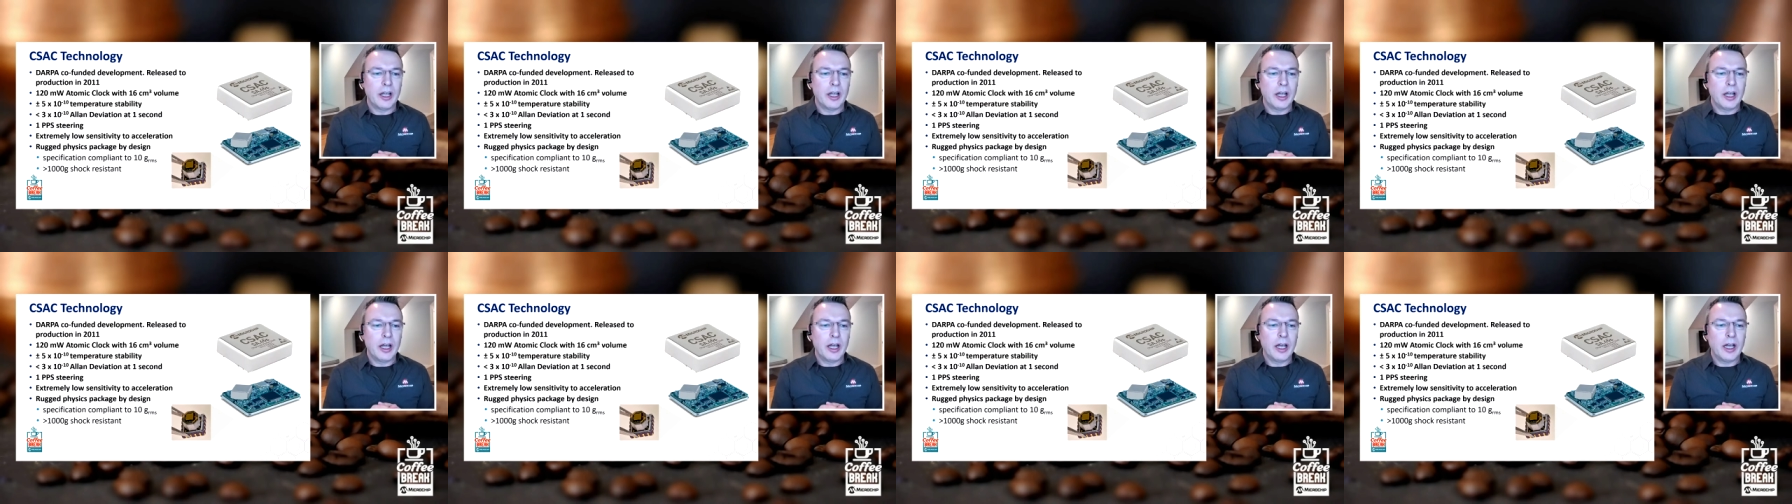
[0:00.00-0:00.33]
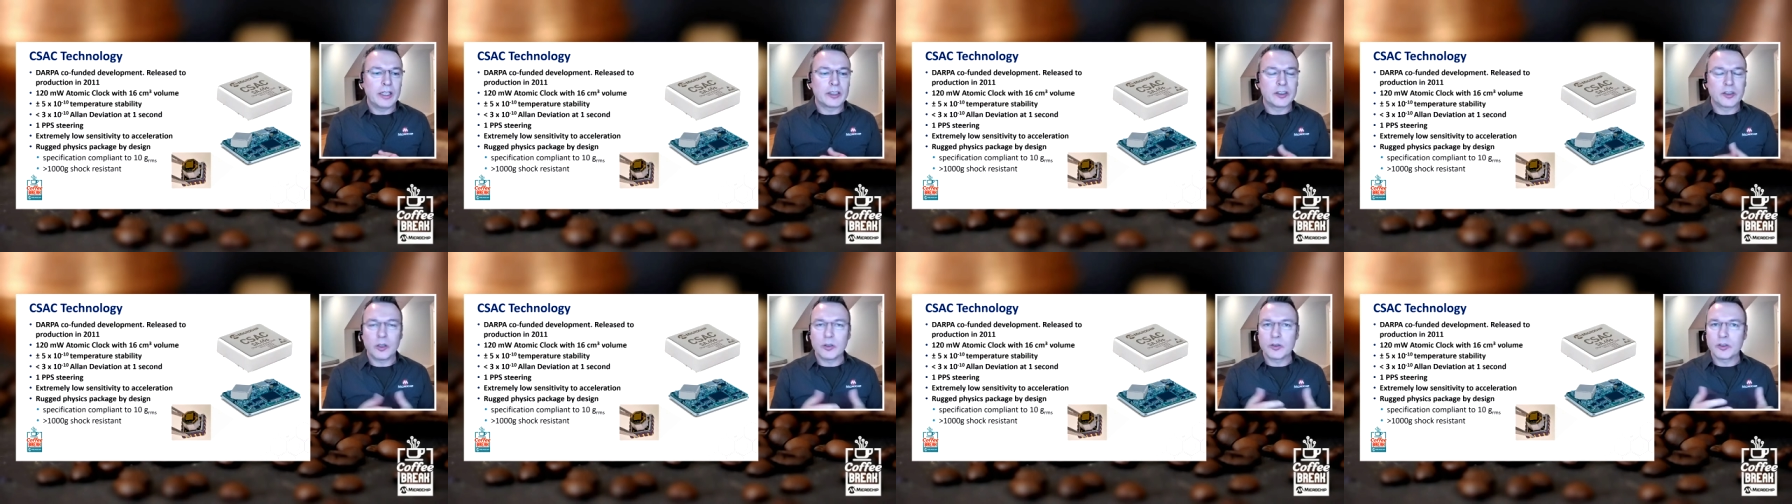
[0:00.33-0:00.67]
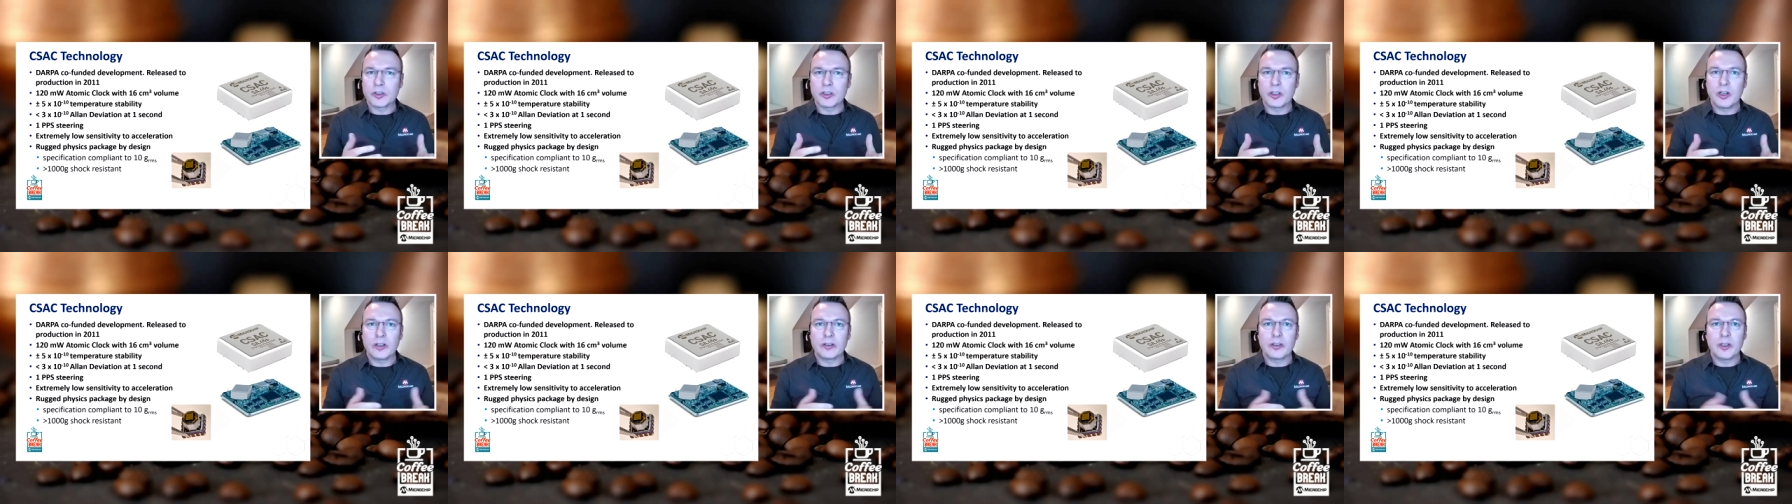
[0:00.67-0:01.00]
Uh, it's also
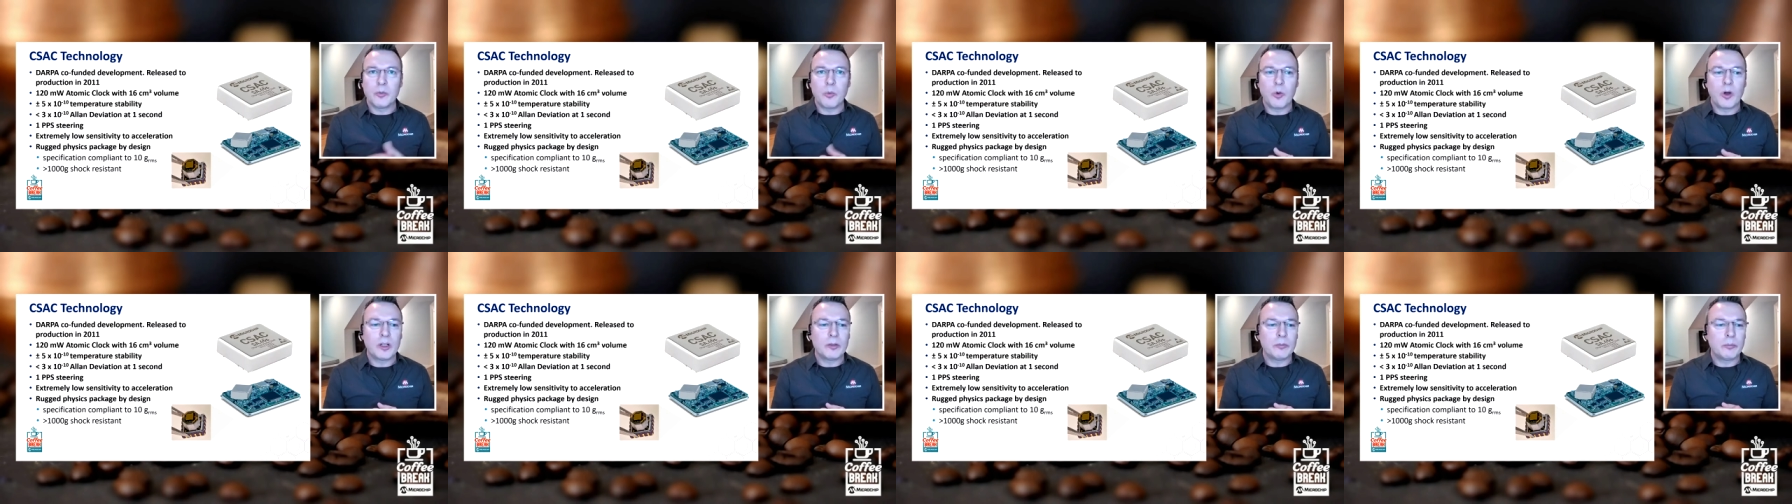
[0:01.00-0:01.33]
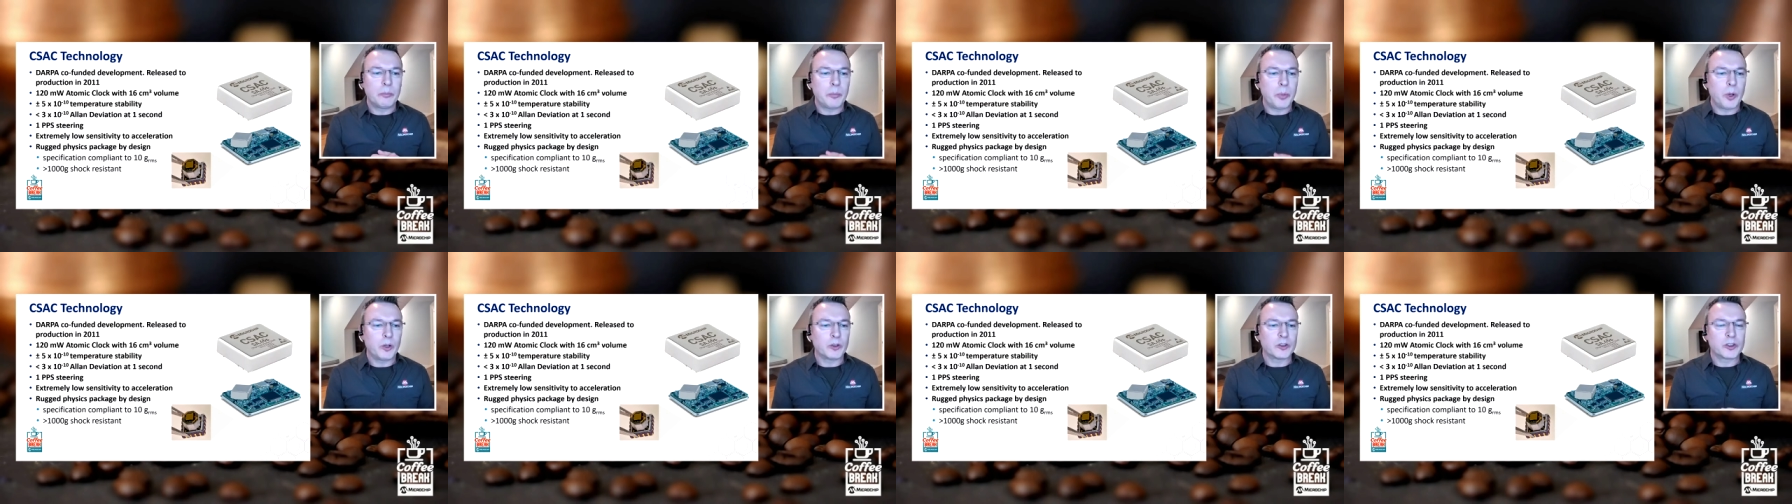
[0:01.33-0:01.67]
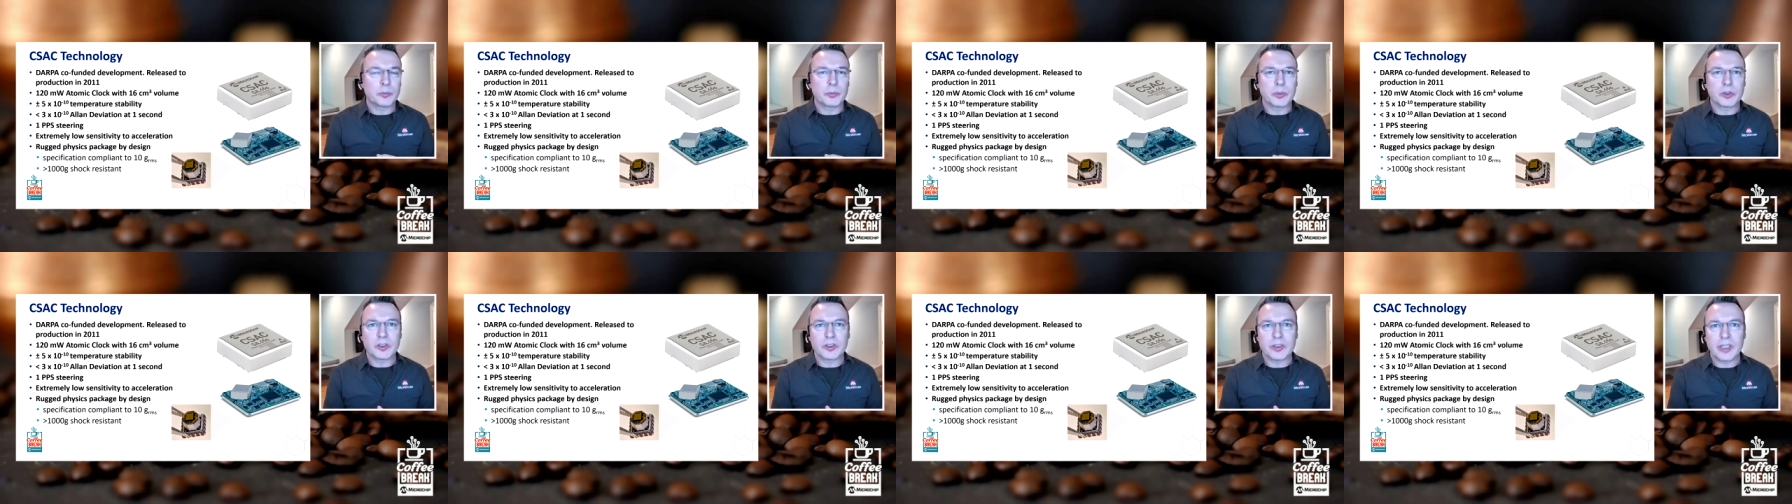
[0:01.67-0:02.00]
got the one pulse
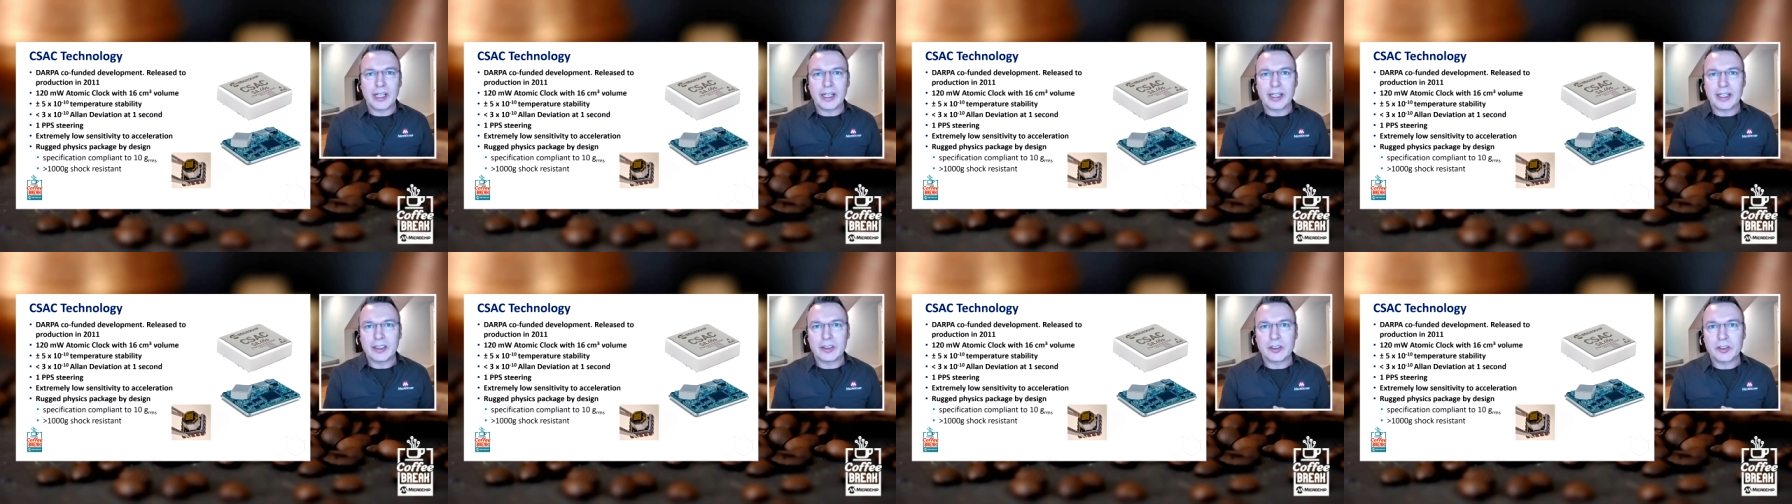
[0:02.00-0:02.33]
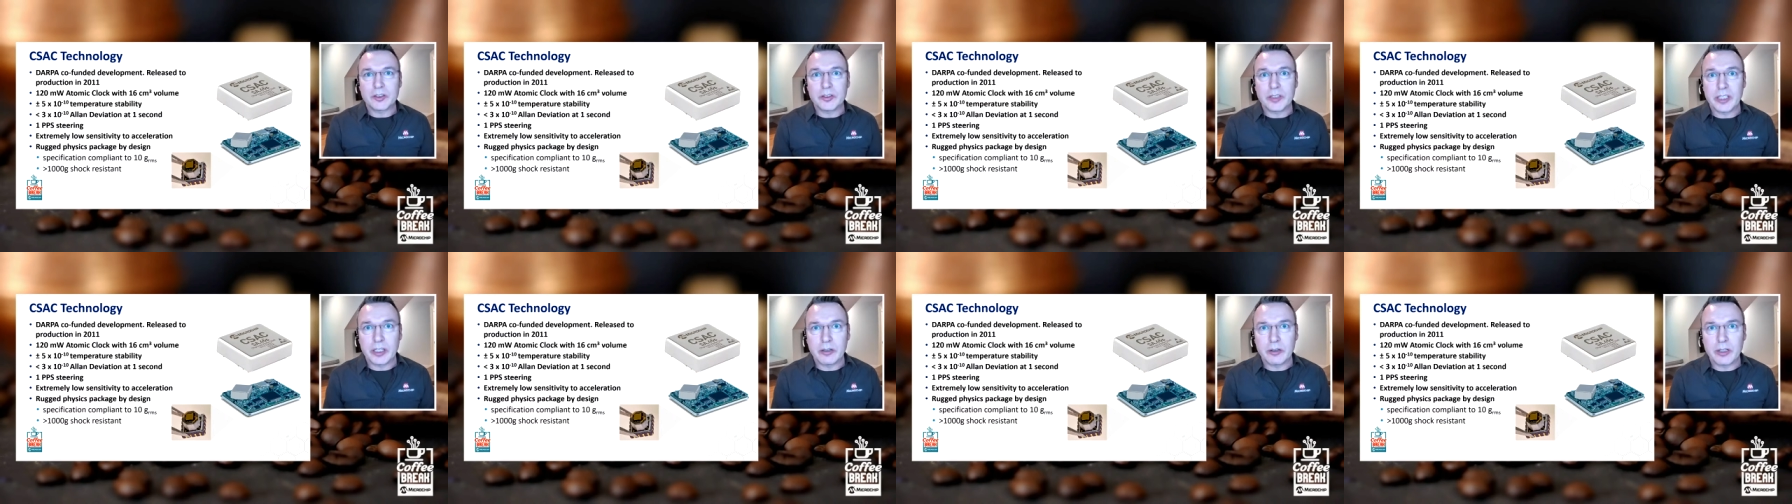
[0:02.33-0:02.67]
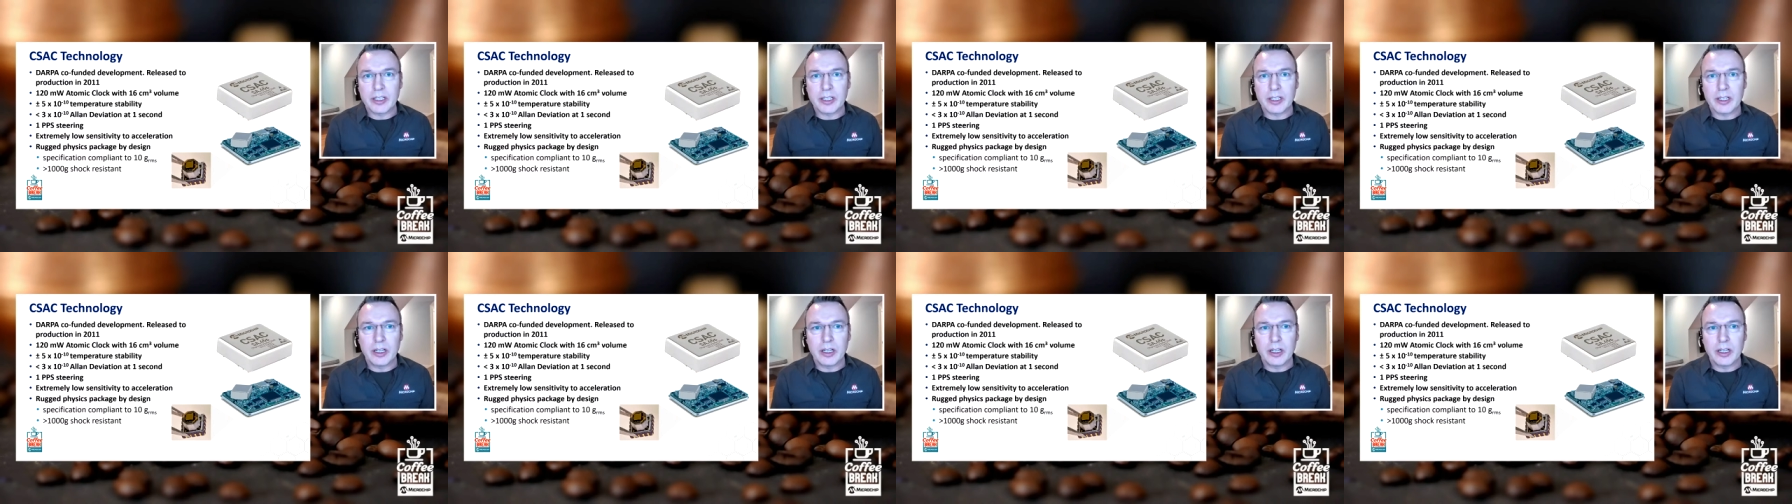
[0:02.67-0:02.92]
per second steering,